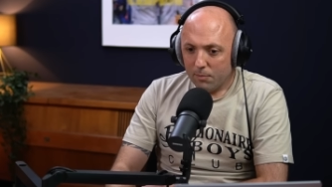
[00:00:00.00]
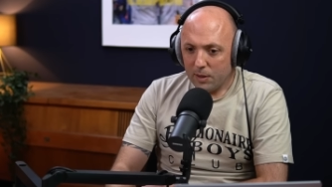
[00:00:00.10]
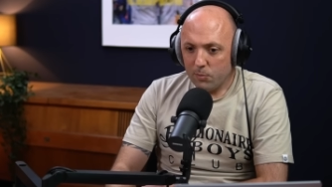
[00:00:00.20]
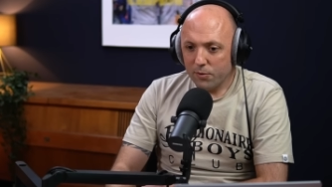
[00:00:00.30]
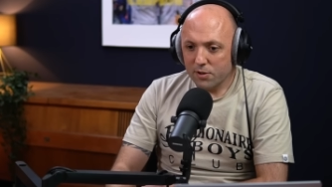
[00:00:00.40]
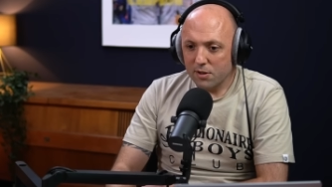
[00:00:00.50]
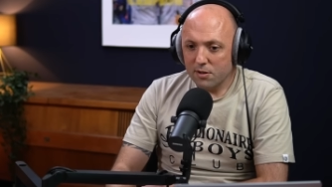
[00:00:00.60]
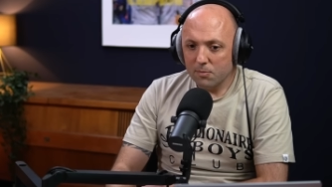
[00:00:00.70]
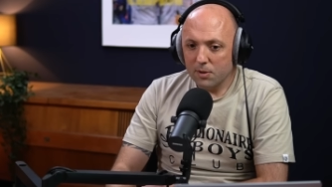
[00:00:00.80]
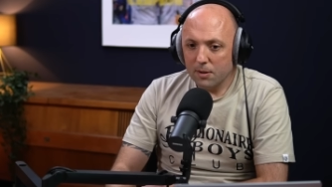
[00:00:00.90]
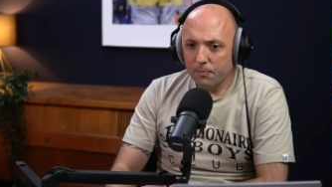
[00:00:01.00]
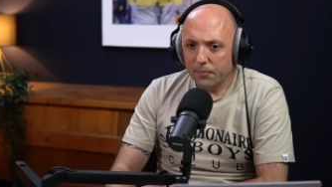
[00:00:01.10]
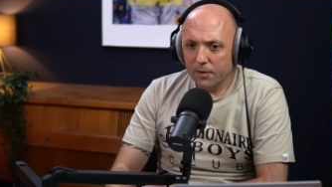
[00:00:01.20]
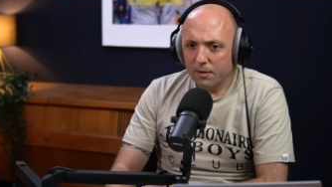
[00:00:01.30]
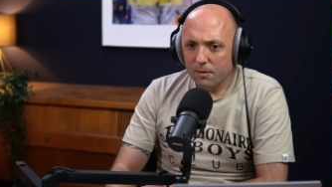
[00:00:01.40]
people would say to me,
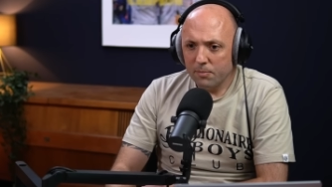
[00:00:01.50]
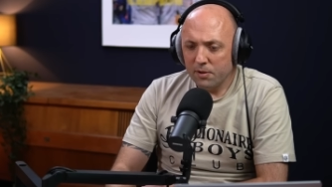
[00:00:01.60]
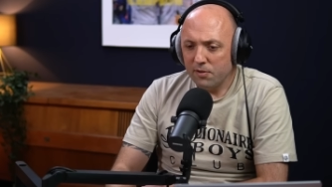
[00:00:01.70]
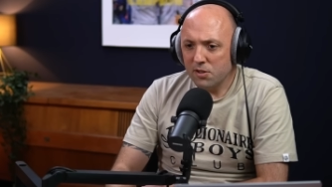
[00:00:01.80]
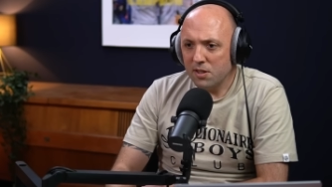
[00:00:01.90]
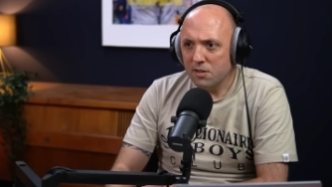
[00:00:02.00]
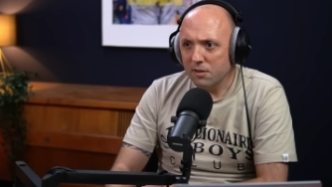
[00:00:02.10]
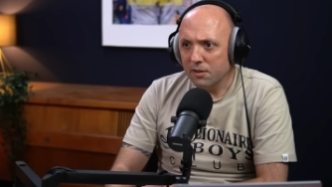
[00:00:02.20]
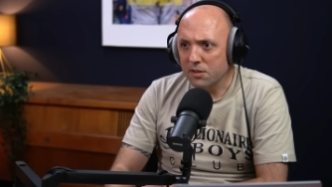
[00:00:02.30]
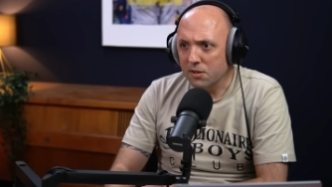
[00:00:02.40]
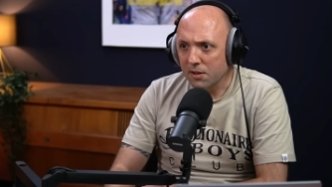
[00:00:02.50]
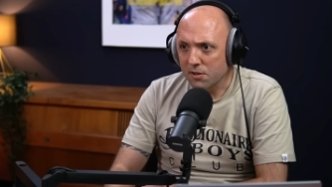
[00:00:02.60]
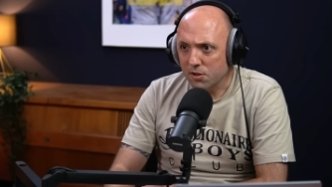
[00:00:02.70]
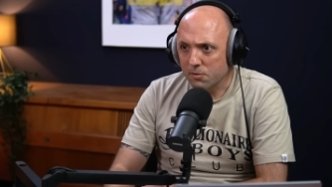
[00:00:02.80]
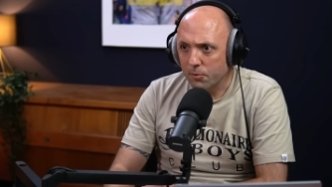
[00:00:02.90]
but if he stays at Leeds and
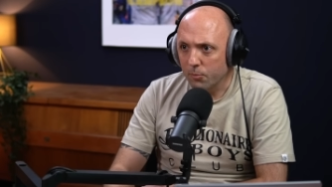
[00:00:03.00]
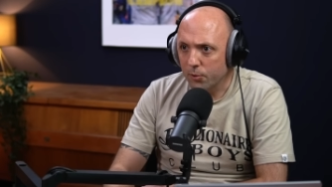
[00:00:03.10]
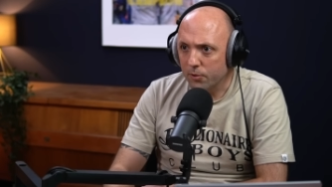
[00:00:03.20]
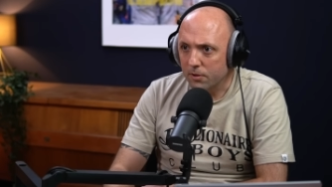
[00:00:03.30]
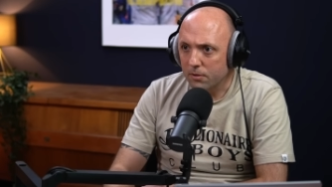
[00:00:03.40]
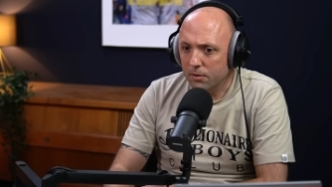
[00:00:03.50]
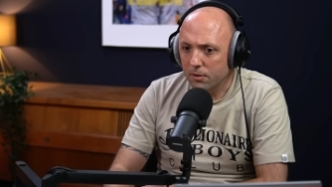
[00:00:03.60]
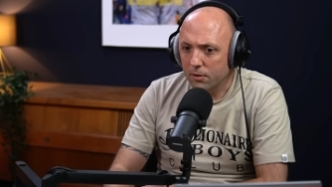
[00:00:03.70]
gets us promoted,